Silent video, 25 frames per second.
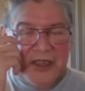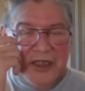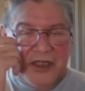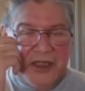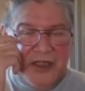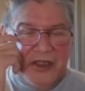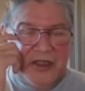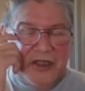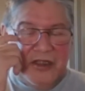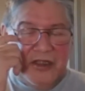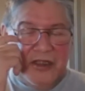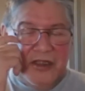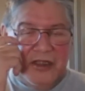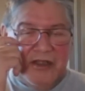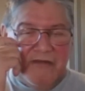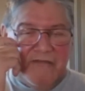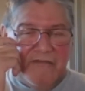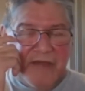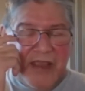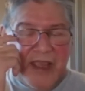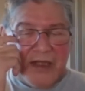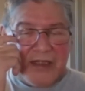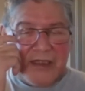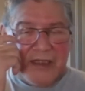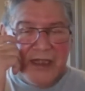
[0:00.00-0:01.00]
the
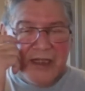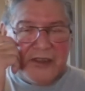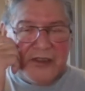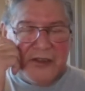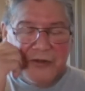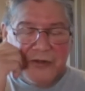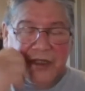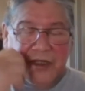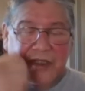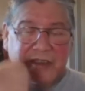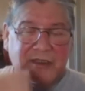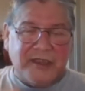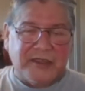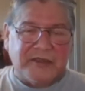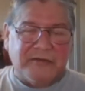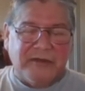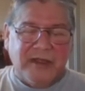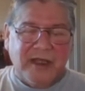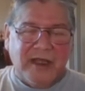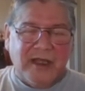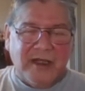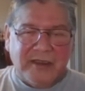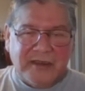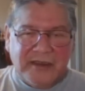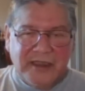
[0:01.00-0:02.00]
fact that you're in this
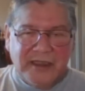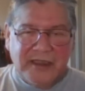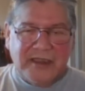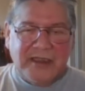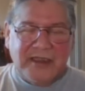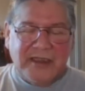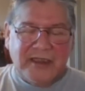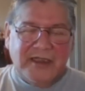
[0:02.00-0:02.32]
reality,